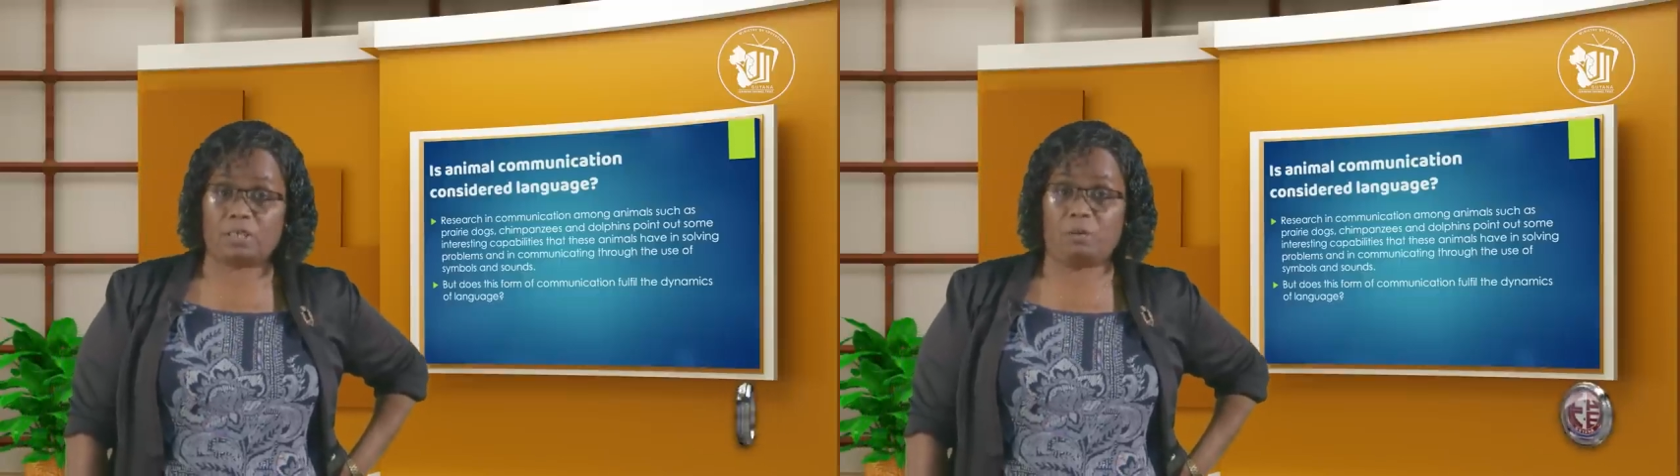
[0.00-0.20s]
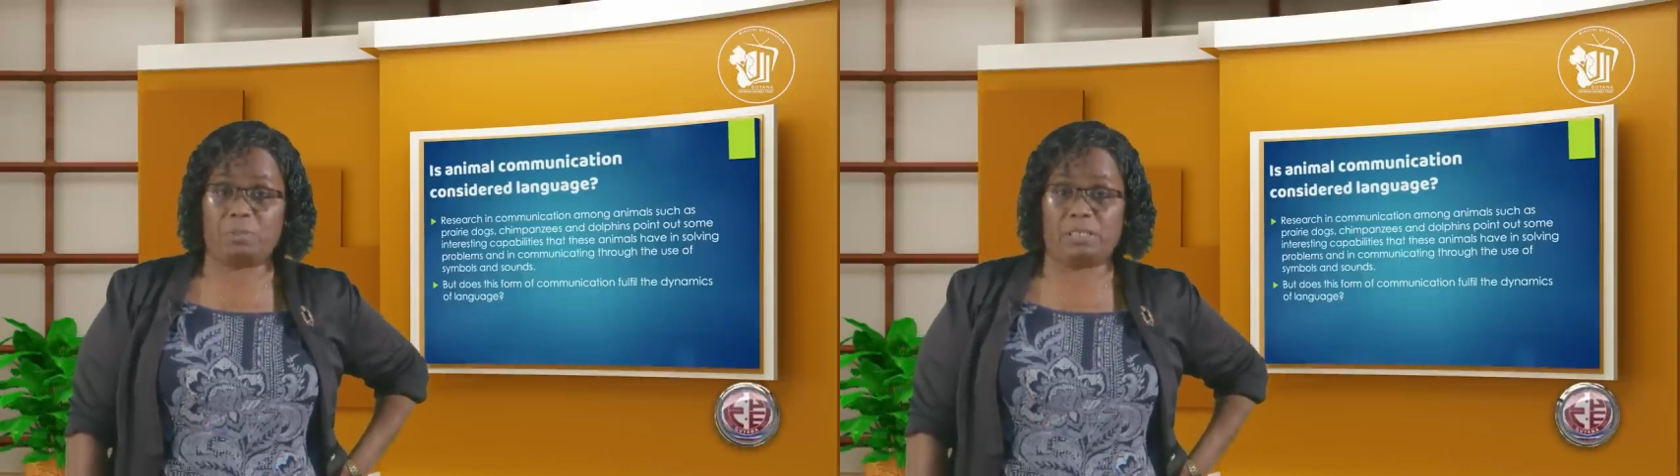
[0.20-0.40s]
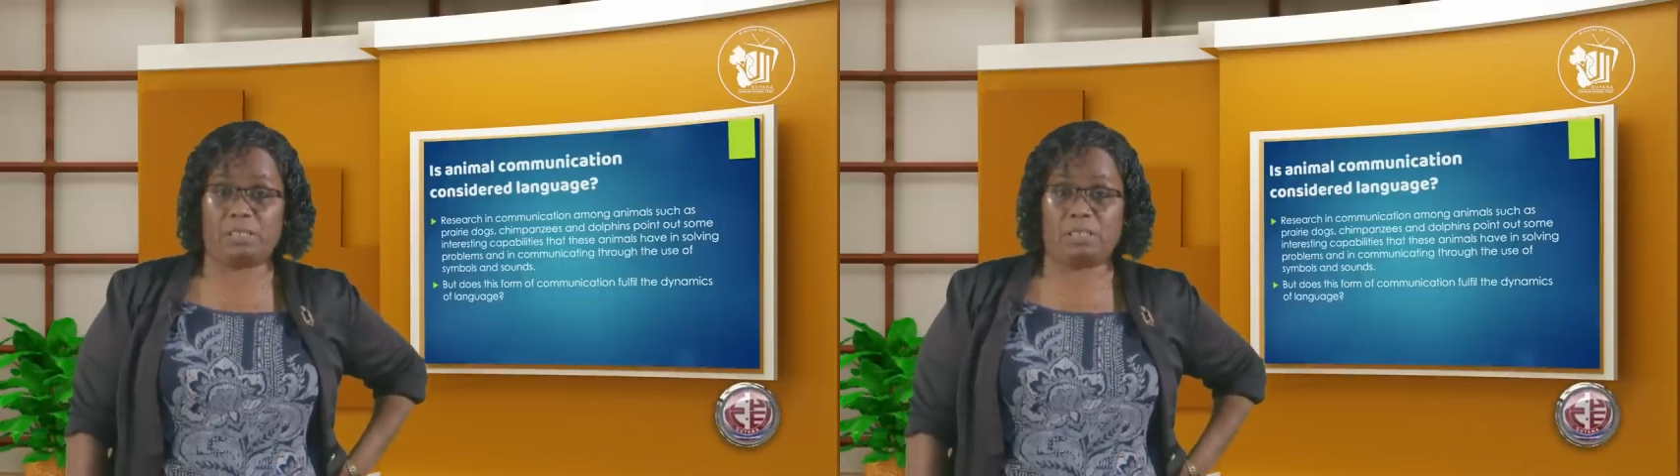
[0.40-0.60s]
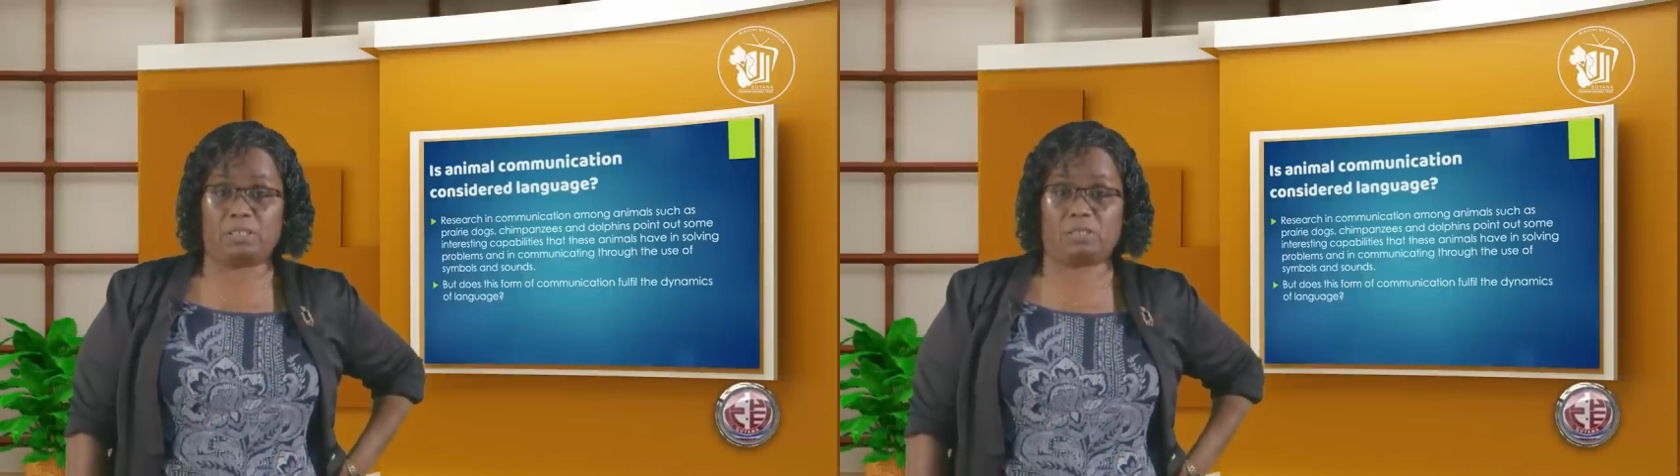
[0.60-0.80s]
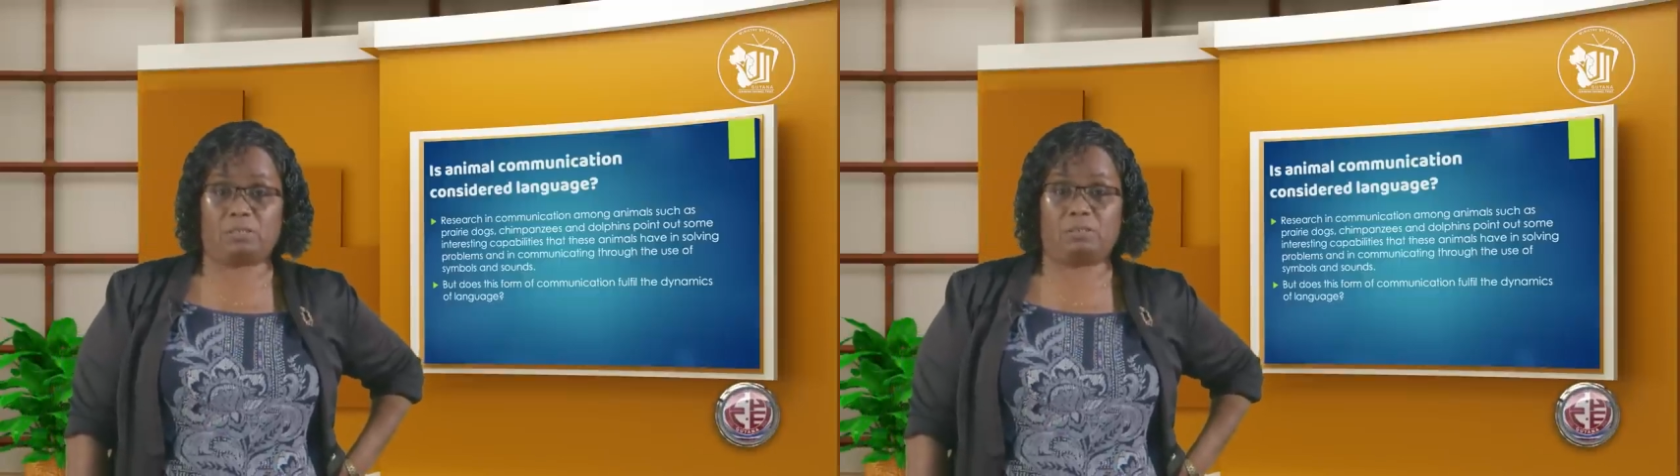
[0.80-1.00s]

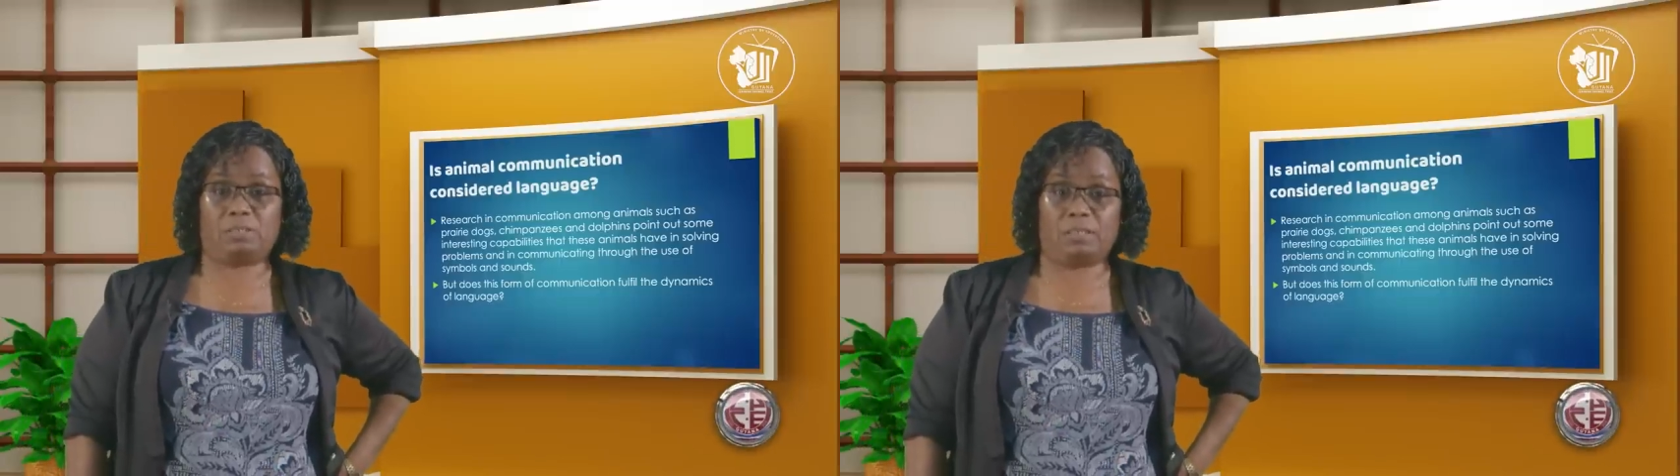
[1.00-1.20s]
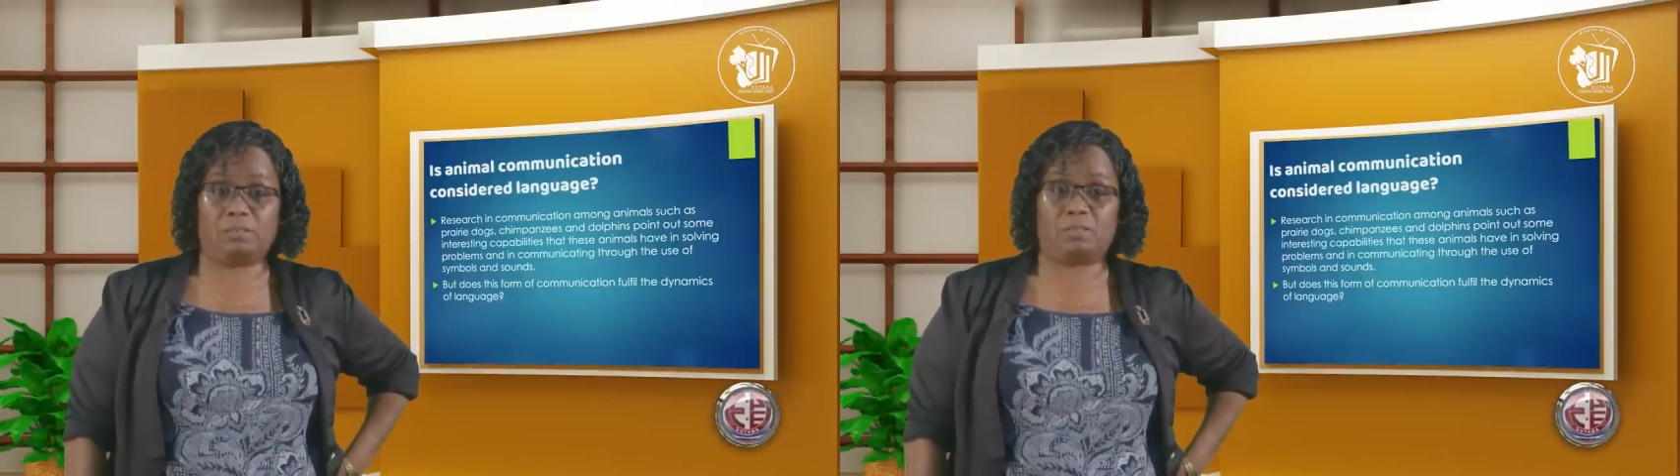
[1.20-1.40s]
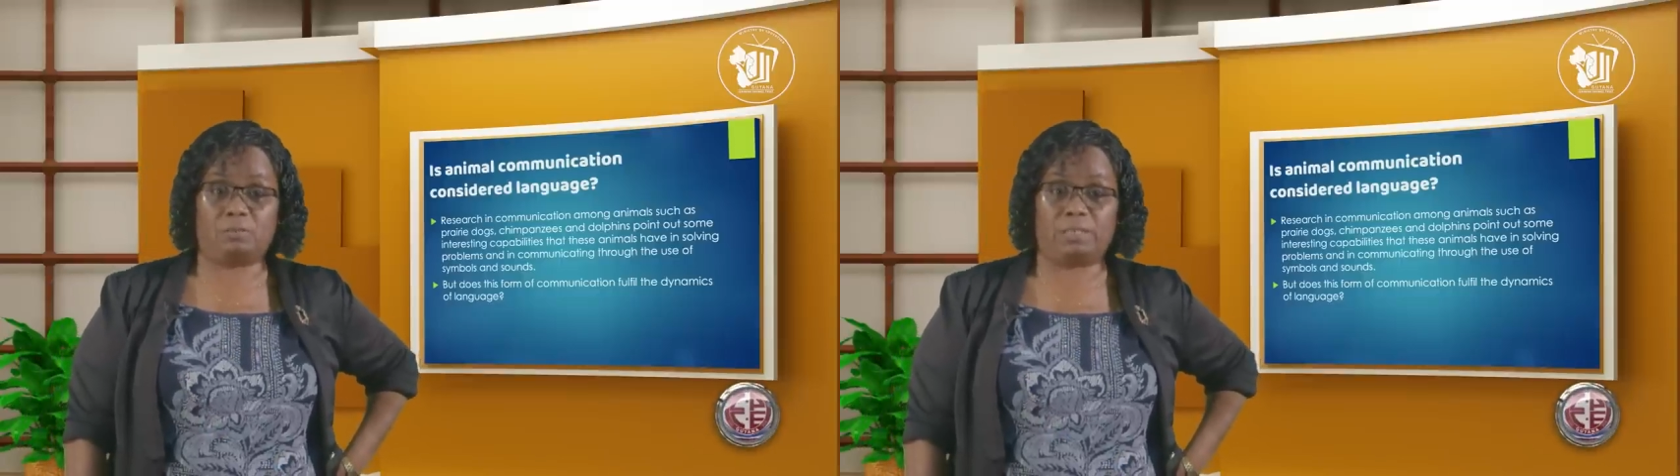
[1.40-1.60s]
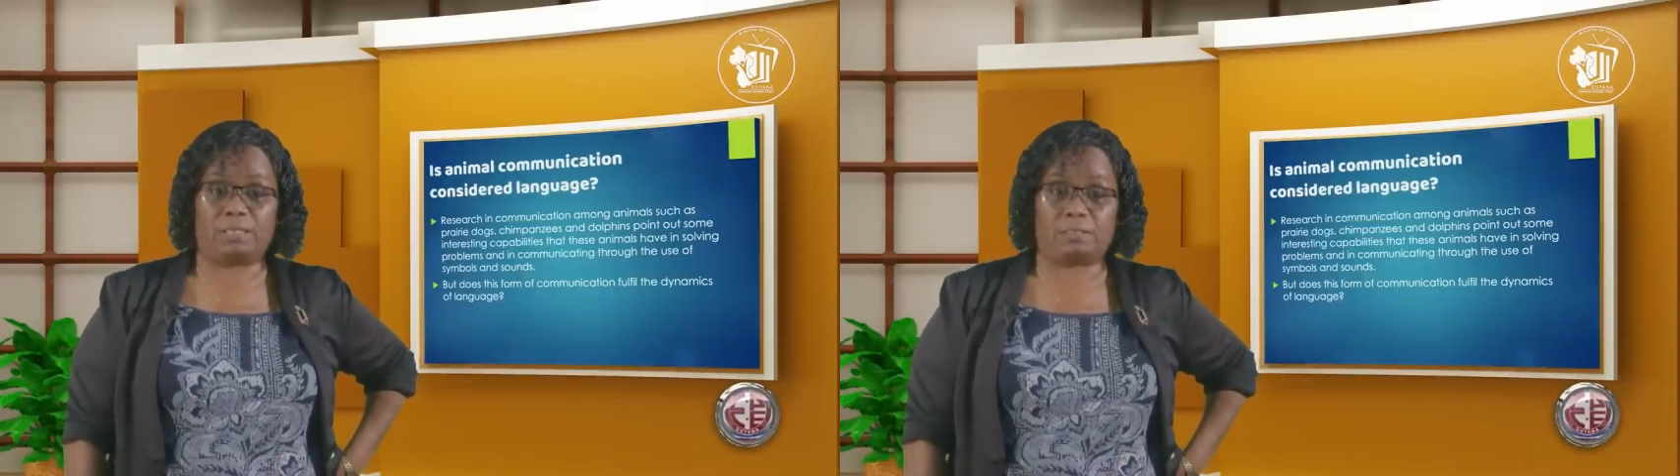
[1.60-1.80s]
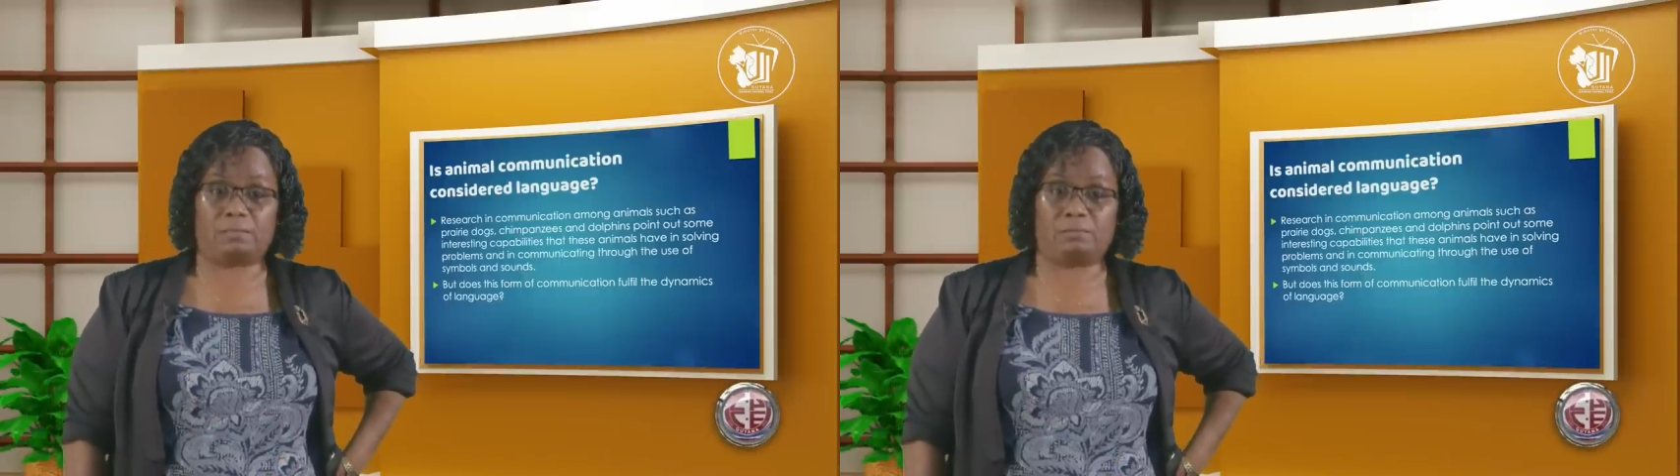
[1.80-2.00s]
communication tells you
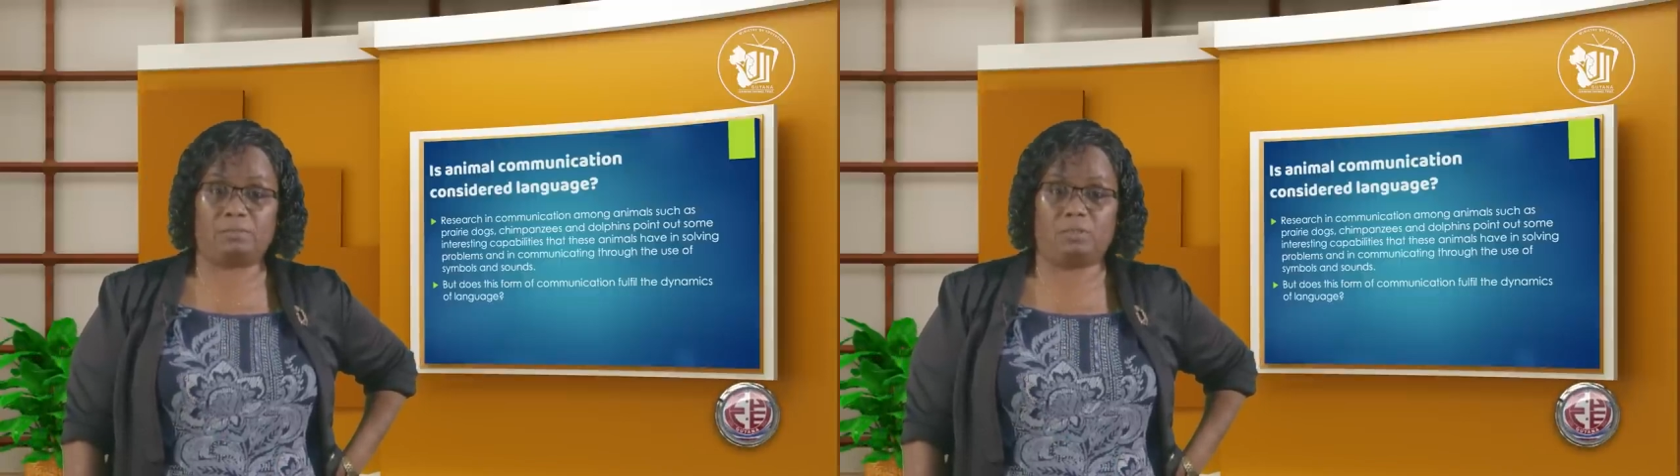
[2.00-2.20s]
that,